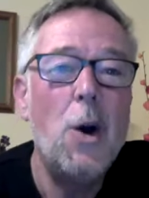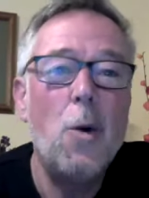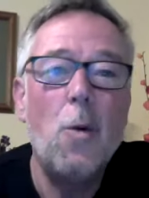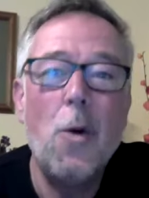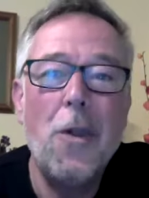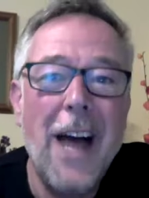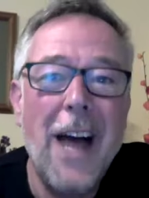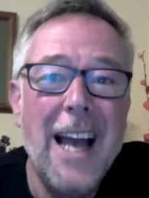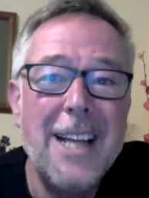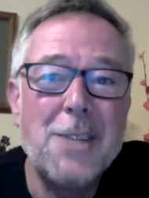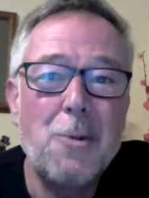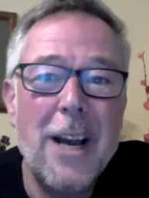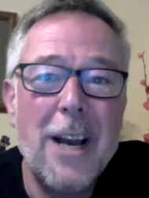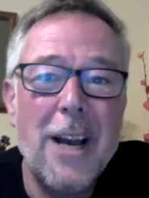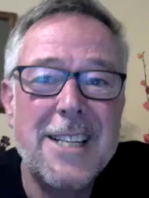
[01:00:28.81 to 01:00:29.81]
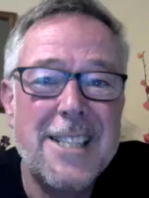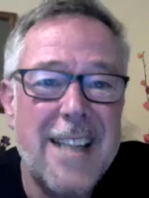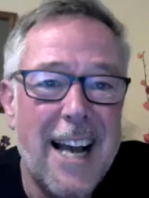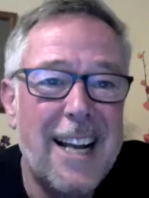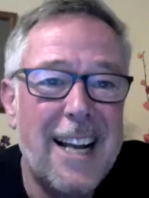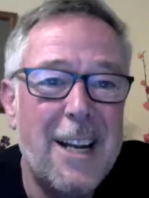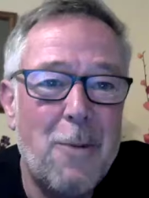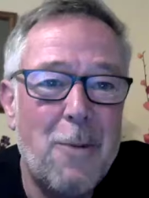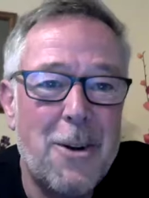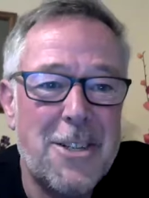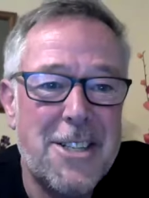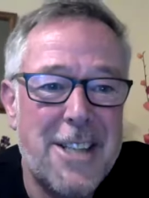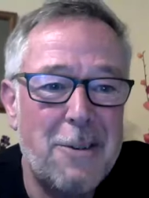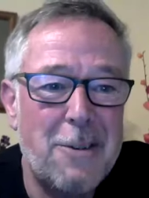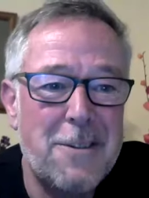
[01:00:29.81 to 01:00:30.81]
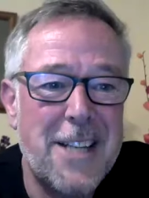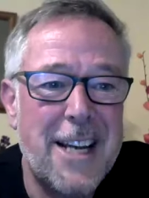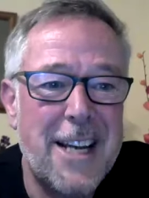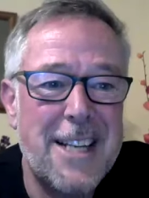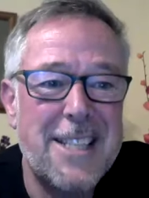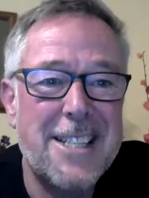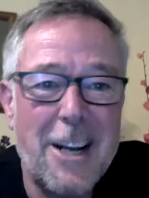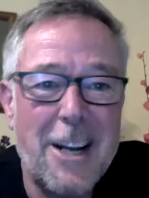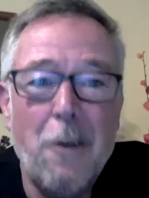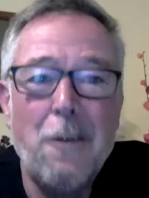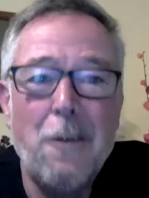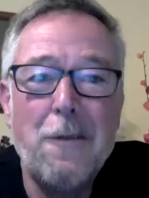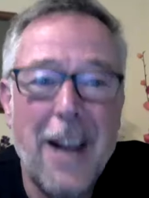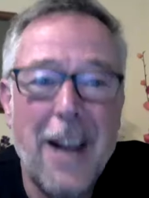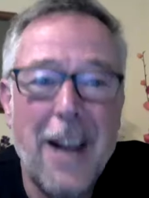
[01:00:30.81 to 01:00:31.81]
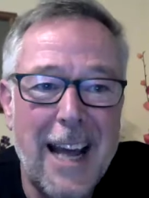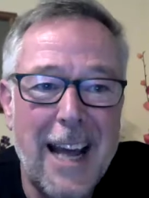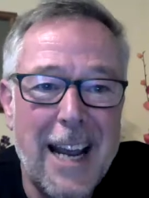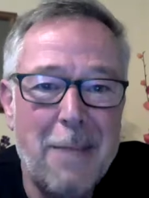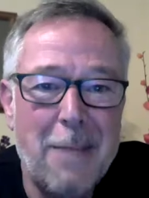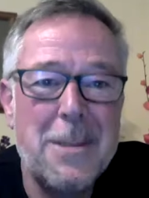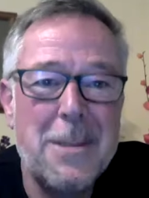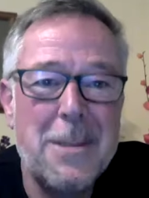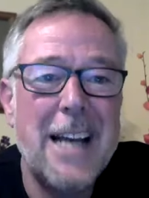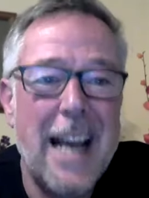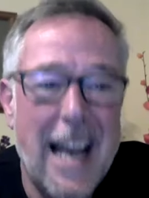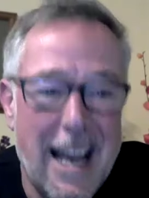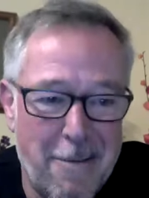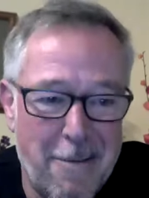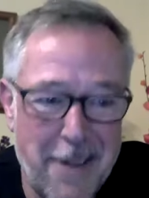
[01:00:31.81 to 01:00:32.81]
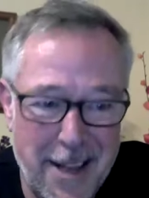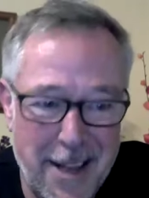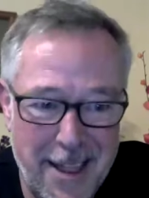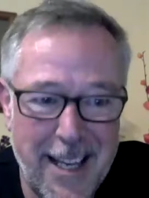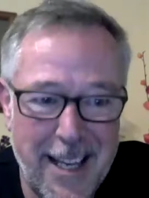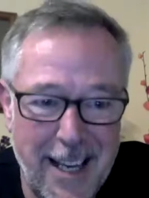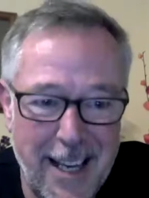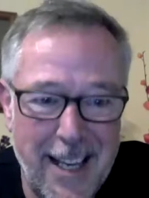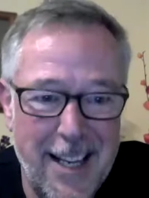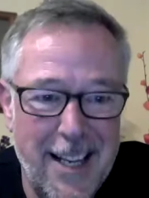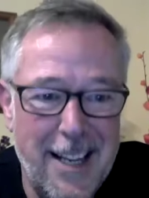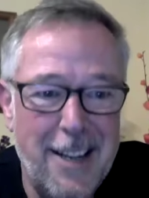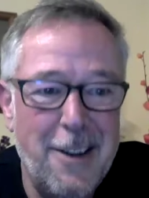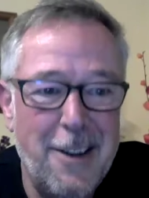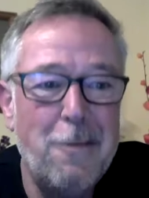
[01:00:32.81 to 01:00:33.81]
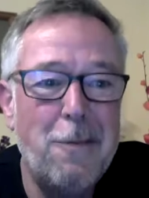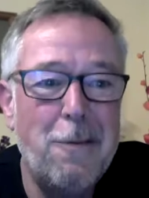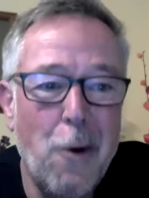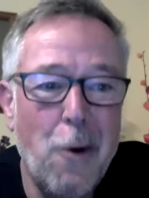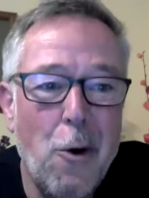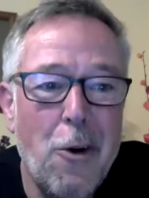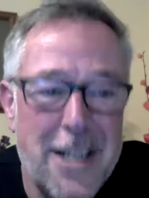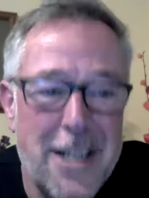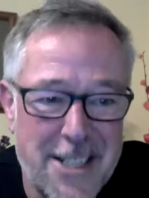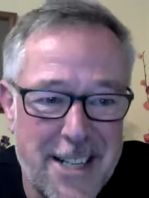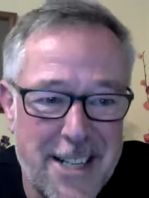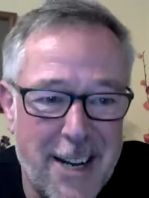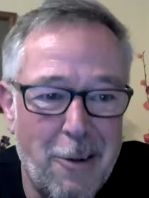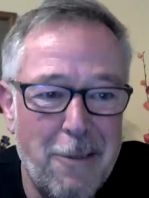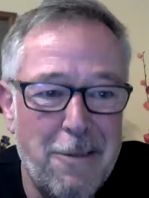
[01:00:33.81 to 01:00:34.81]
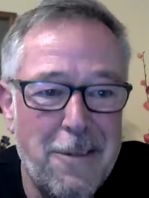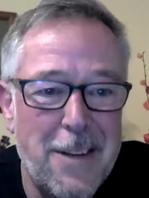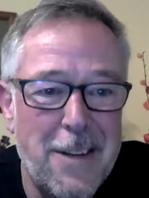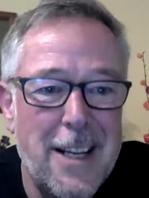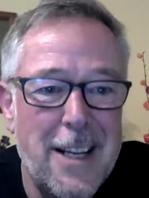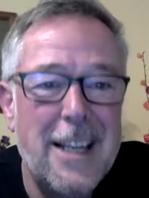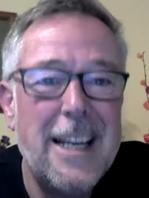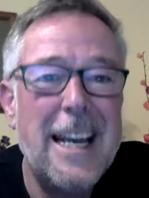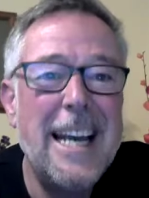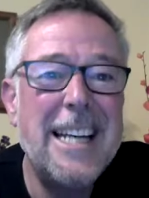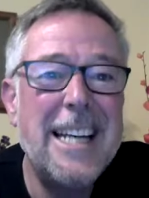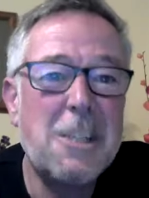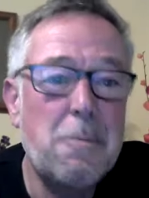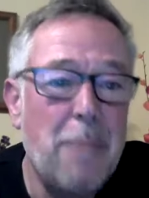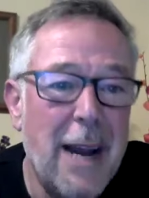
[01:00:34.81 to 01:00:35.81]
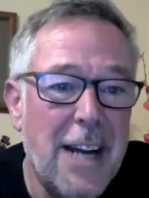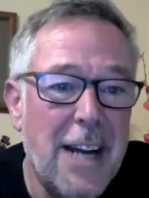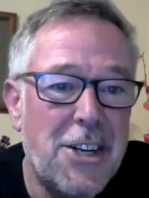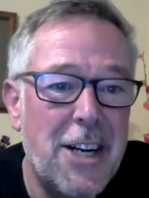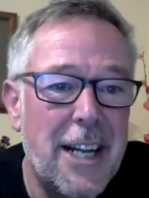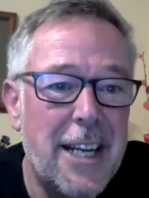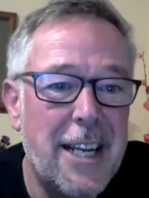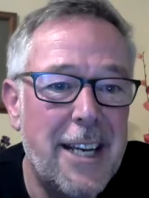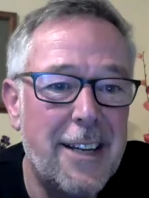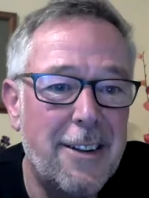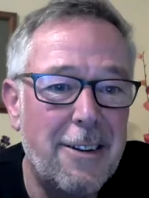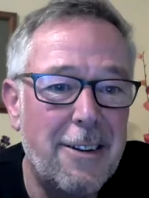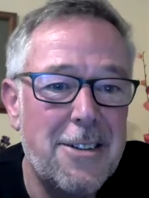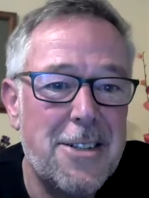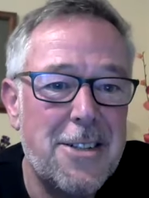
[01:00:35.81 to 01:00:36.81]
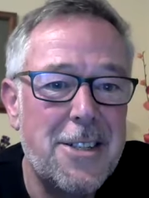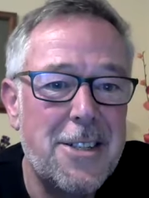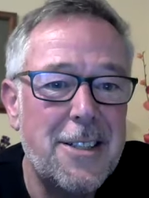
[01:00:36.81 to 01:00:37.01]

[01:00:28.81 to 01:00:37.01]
Well, that is exactly what self says. Self claims everything for itself, especially guilt.